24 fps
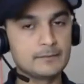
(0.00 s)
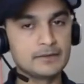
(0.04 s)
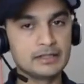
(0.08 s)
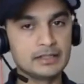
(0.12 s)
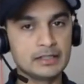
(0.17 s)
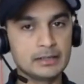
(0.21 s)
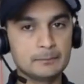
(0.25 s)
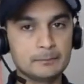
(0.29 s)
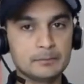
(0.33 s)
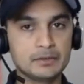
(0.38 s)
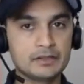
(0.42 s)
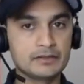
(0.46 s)
the
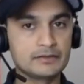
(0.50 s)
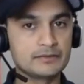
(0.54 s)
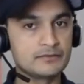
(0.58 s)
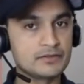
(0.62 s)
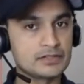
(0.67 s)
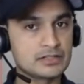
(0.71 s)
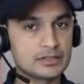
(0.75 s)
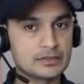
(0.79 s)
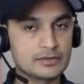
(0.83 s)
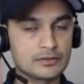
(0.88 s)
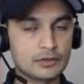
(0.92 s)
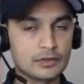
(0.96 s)
numbers
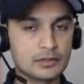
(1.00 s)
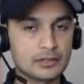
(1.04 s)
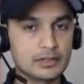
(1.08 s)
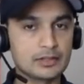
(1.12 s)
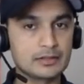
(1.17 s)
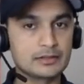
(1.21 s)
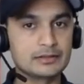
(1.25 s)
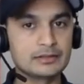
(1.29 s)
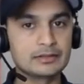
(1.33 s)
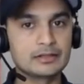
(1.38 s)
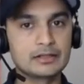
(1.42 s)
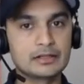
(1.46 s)
which are
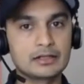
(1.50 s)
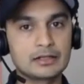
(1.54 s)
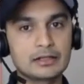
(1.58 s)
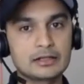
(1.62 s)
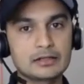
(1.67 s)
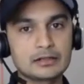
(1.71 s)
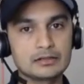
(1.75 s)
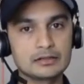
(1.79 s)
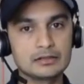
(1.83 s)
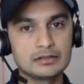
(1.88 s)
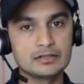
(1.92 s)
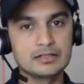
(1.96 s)
sorted, there
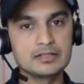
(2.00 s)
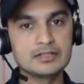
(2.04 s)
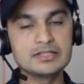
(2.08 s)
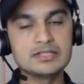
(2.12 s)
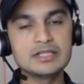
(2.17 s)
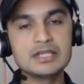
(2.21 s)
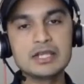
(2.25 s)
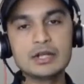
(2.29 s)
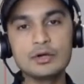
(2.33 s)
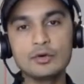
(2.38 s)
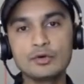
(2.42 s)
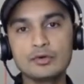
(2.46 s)
are
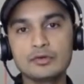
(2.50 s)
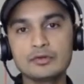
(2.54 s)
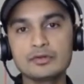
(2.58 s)
zeros